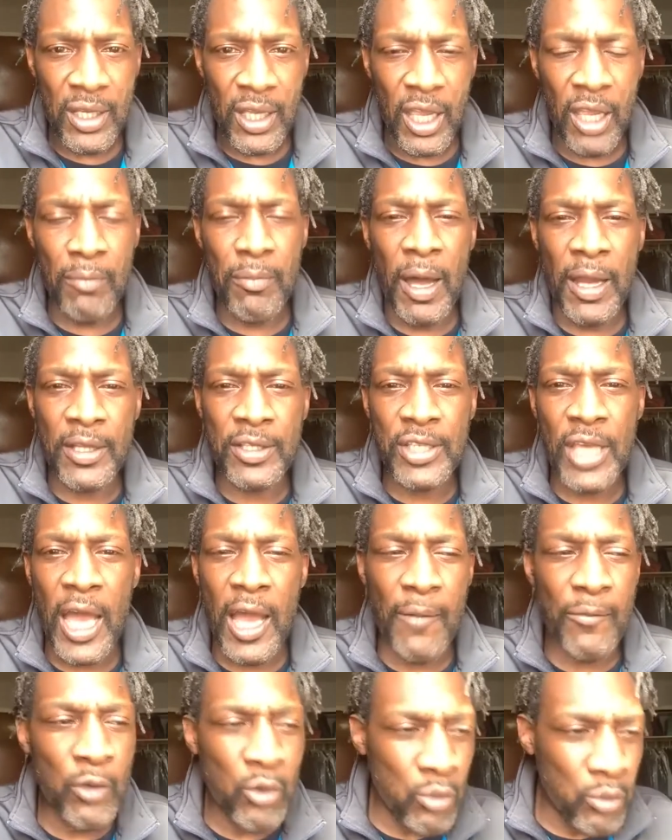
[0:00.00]
and by the
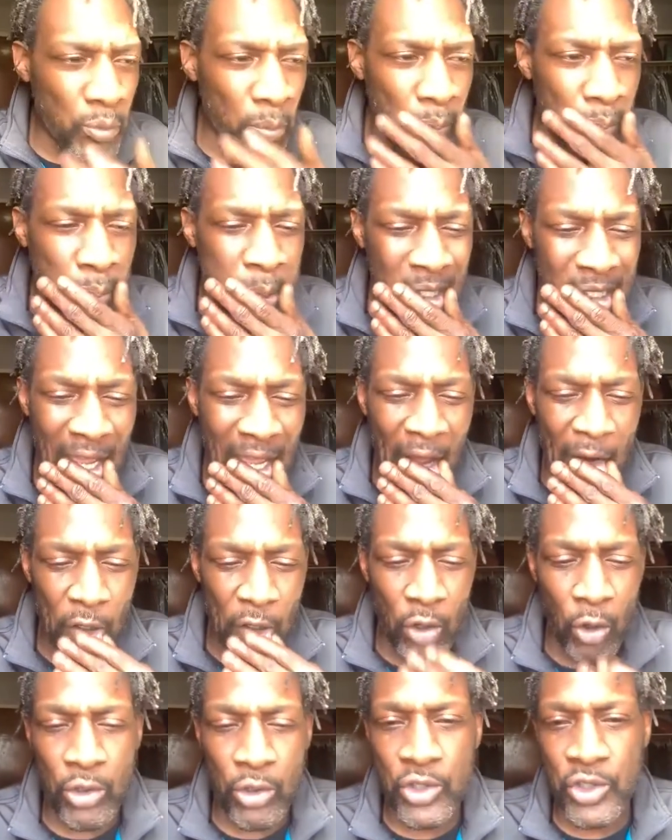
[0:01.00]
time you put down to
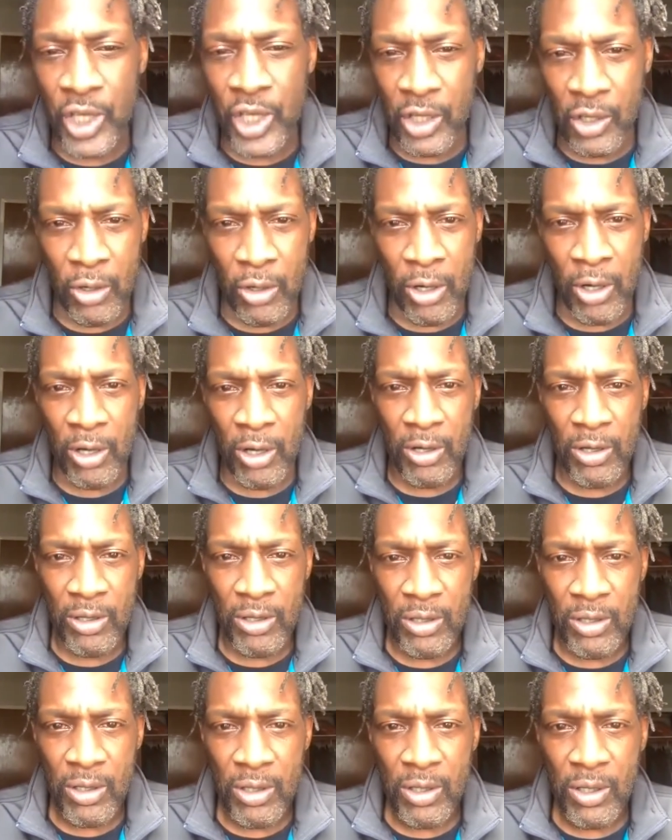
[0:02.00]
go to sick call,
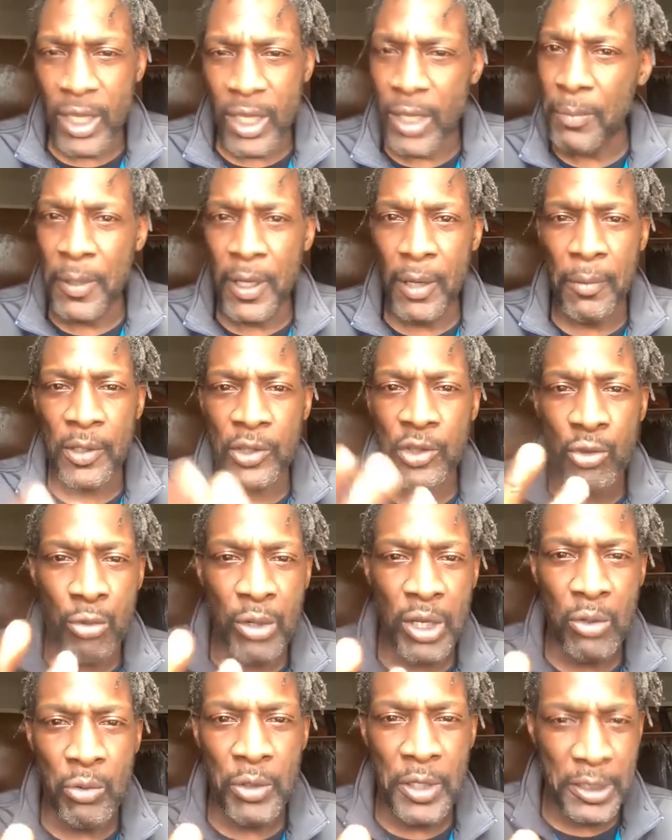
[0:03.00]
it'd be about
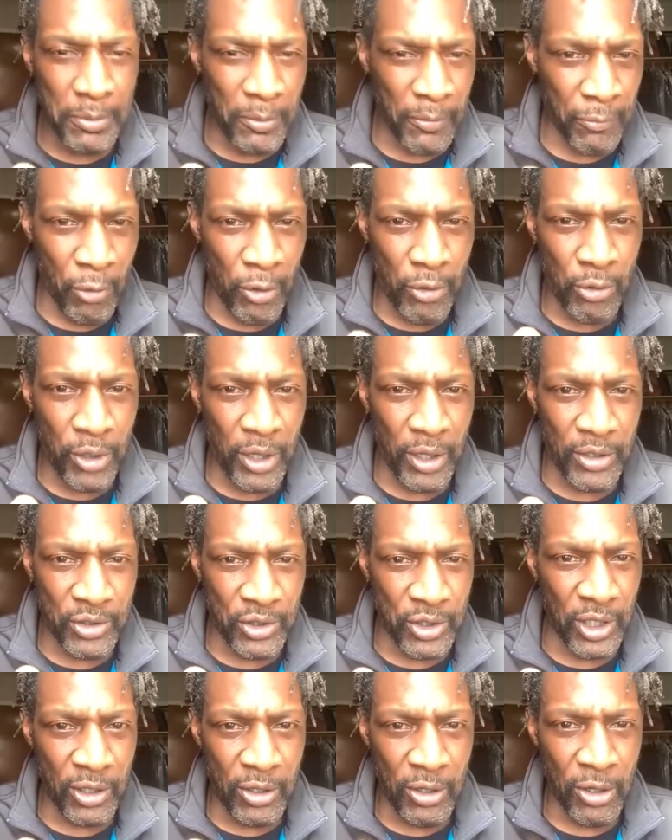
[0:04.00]
three weeks before you get in
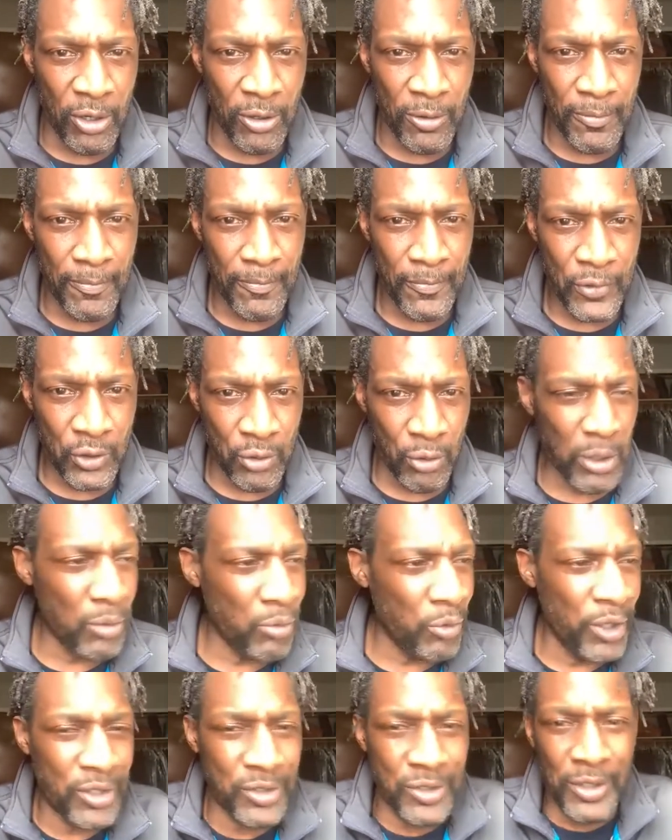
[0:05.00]
sick call. Three
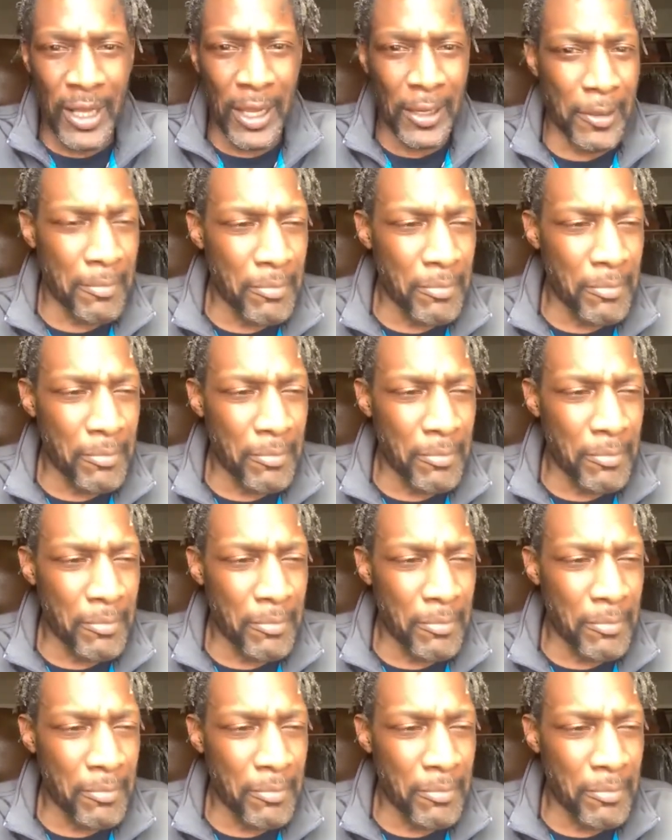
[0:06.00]
weeks to like a